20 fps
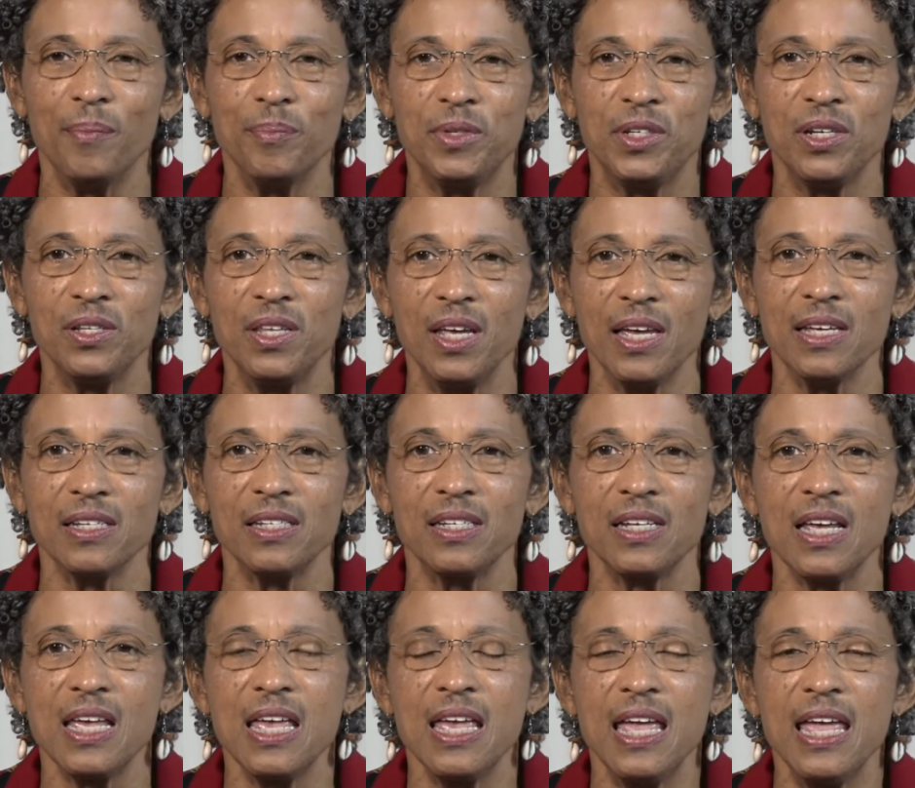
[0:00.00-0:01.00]
to this.
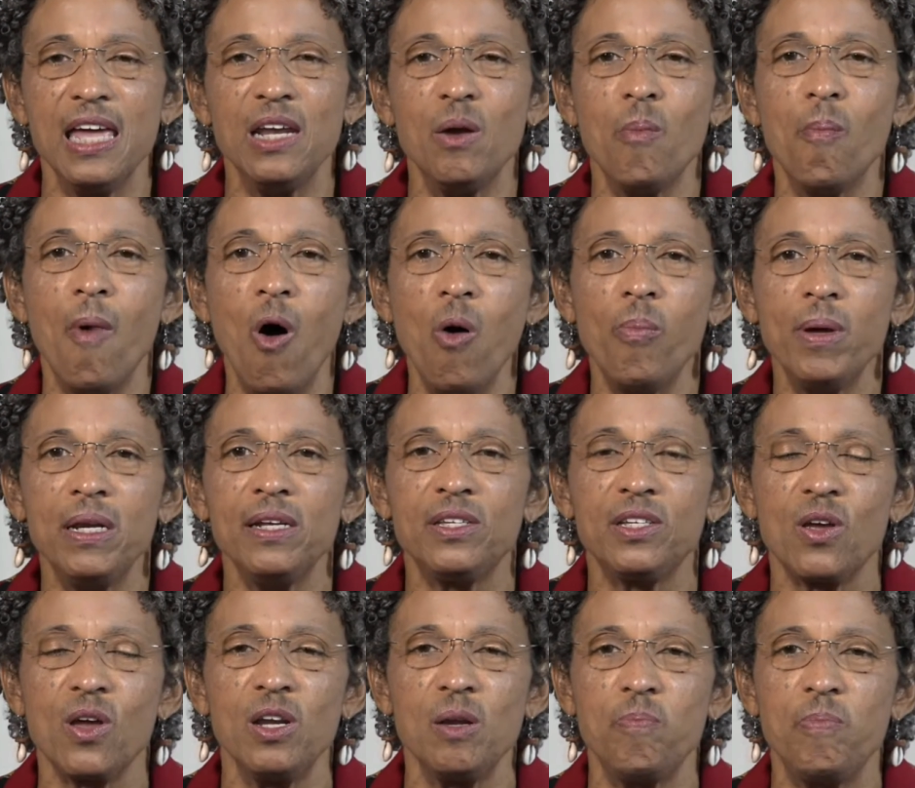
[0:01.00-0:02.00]
In a moment, it's
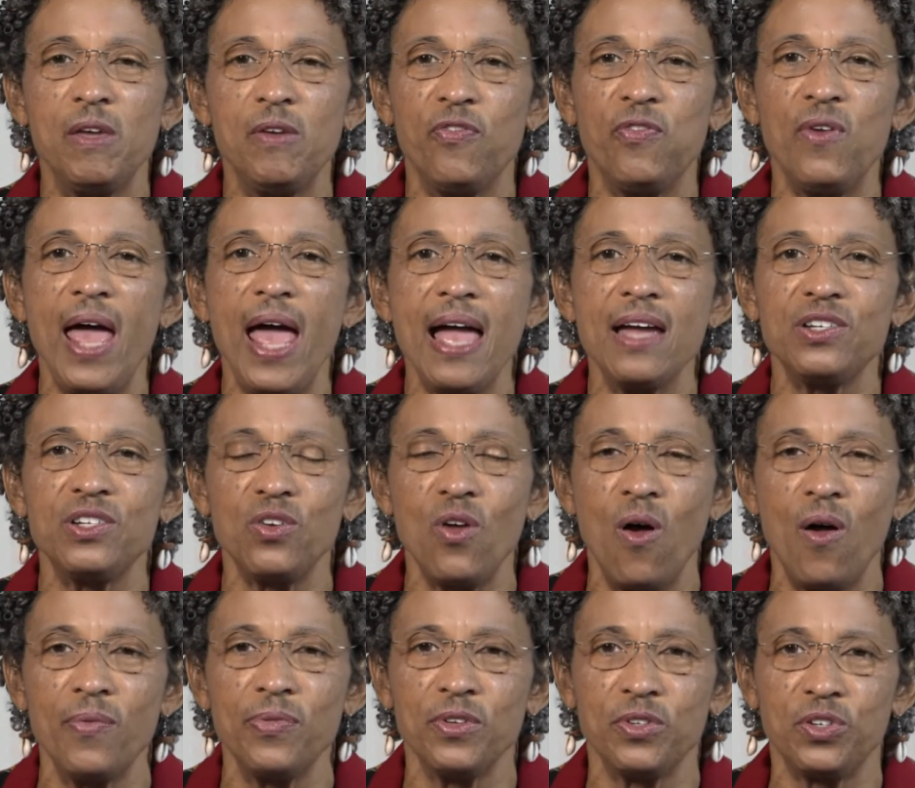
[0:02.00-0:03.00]
going to be flashed
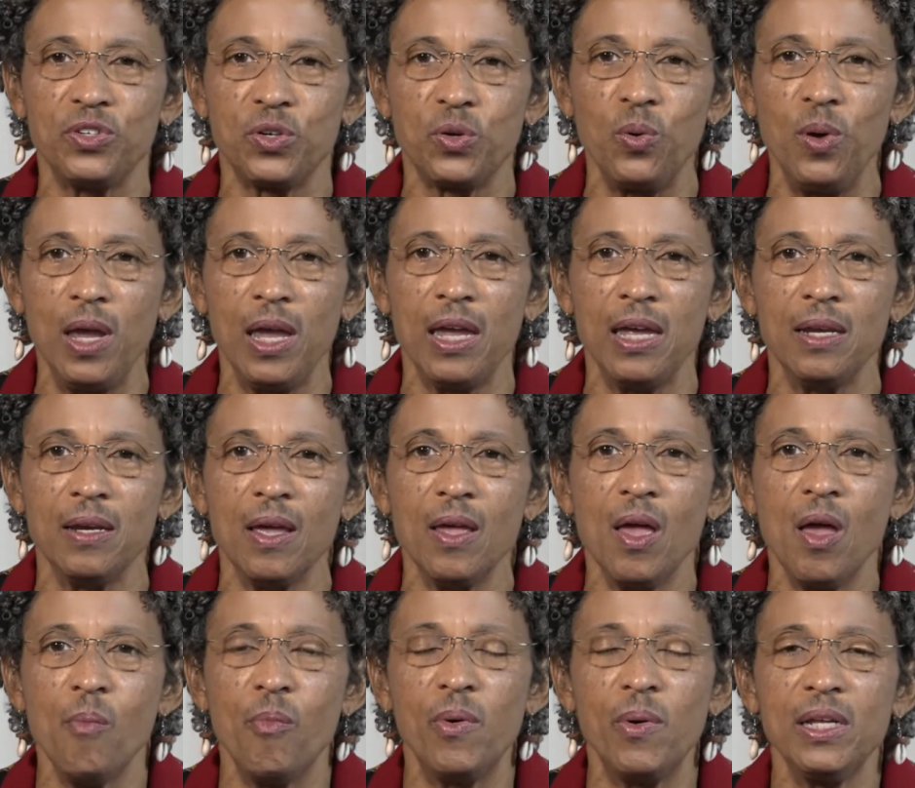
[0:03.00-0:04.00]
on the screen.
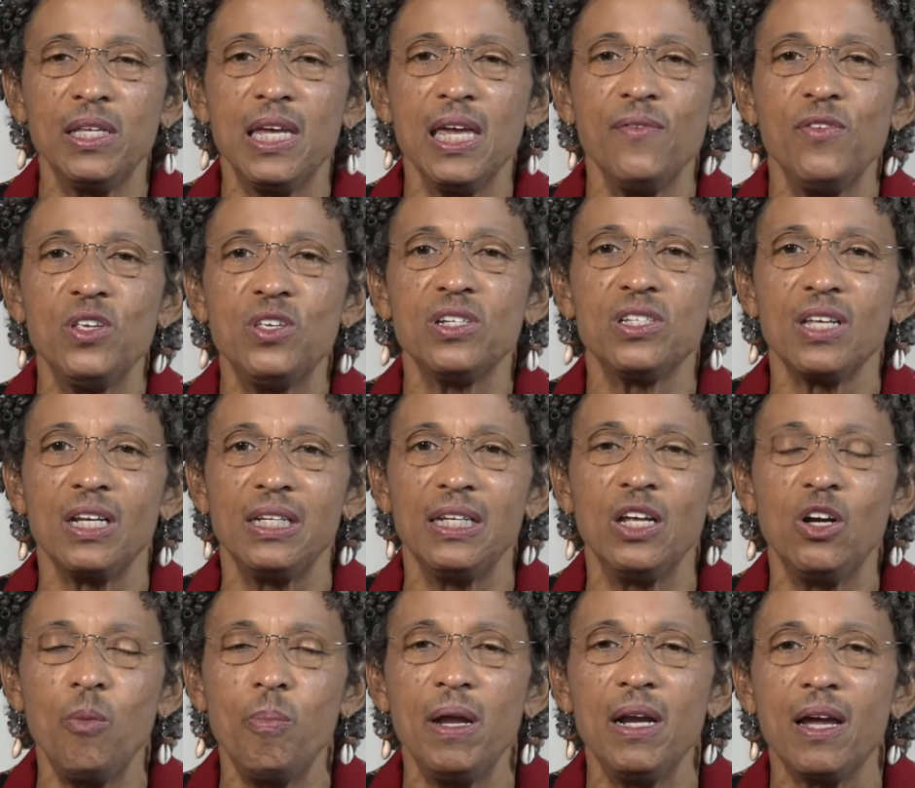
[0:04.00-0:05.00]
I want to give you just a
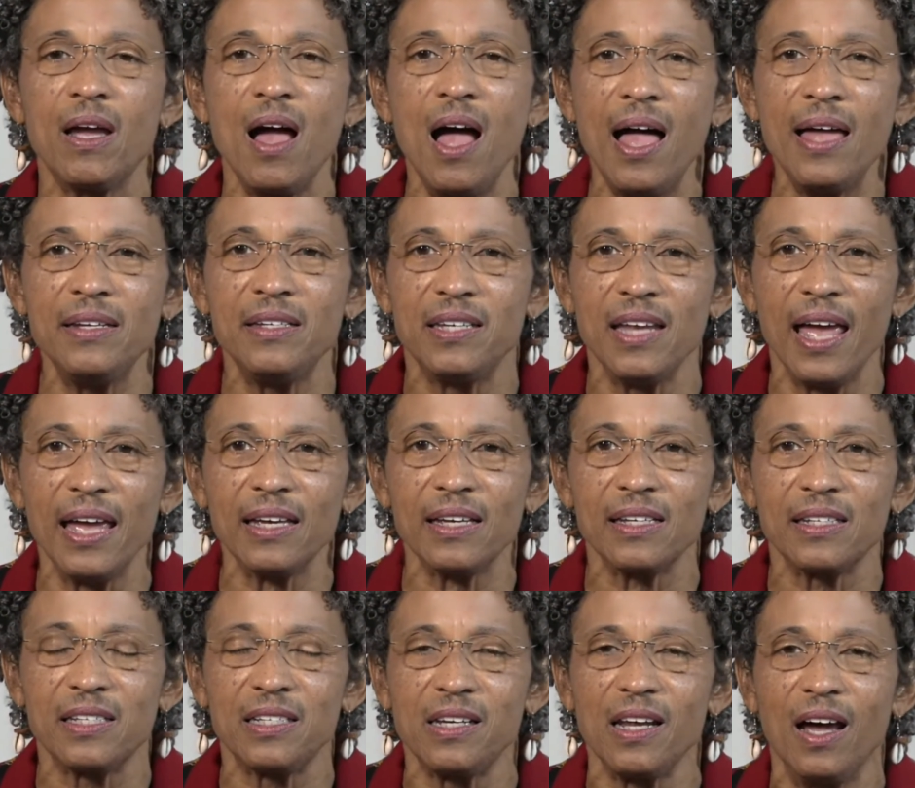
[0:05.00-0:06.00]
little bit of
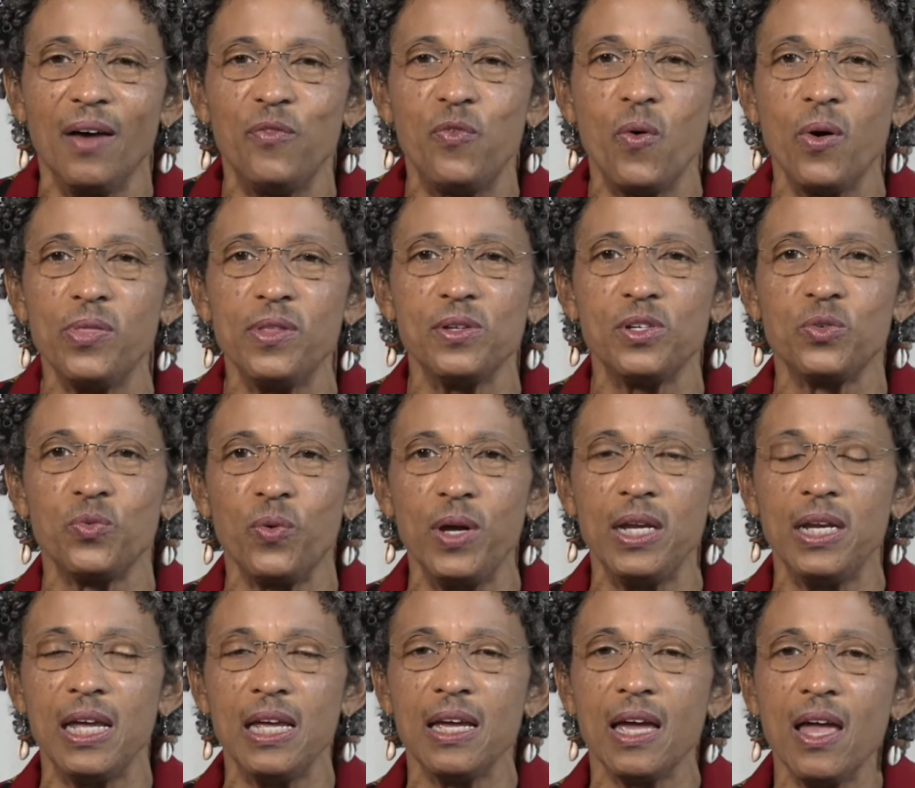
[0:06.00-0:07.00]
context for this
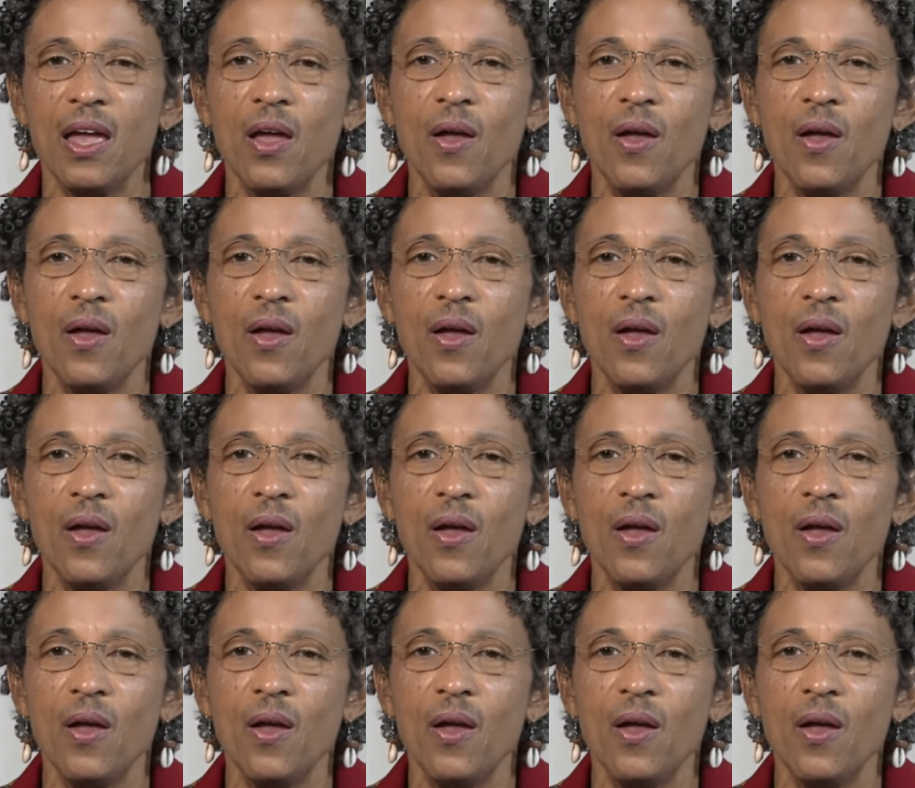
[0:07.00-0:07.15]
reading.